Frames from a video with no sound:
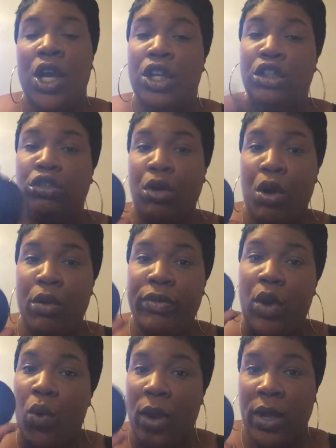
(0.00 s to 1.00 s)
control
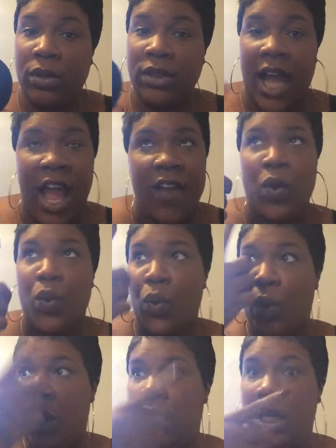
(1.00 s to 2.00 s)
the oils. I have a
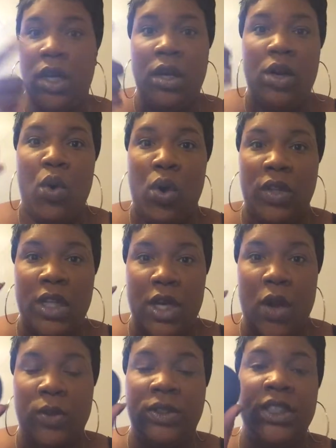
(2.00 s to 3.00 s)
really oily nose.